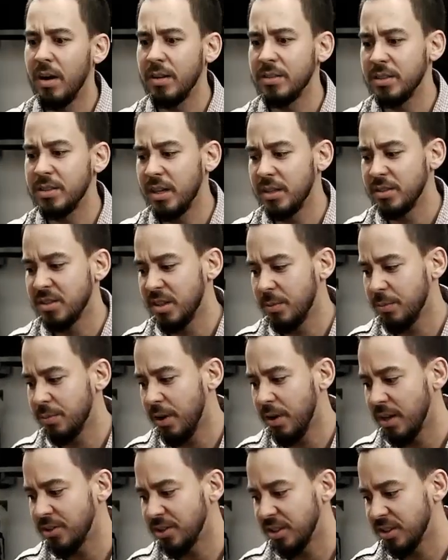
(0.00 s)
on some
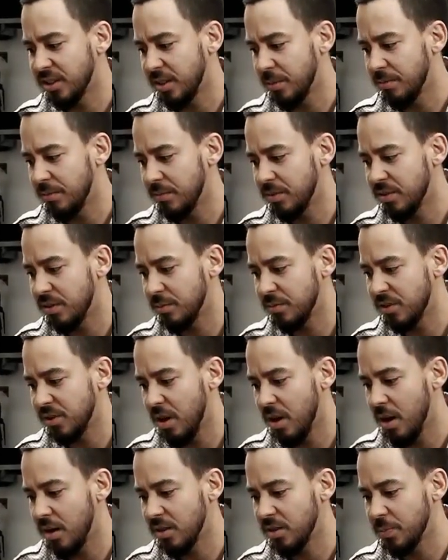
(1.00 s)
projects, some
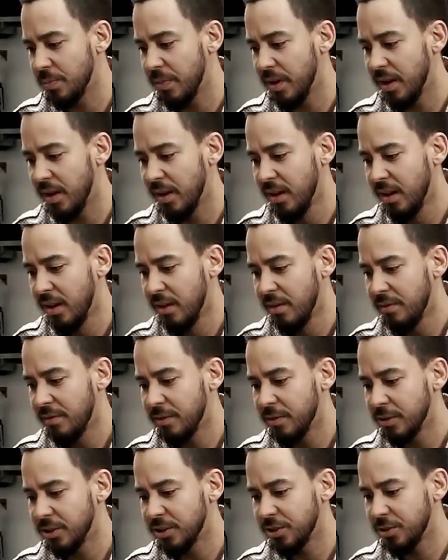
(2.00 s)
songs. But
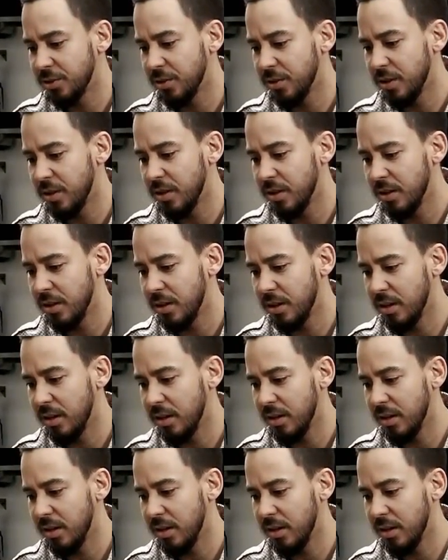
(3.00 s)
for sure,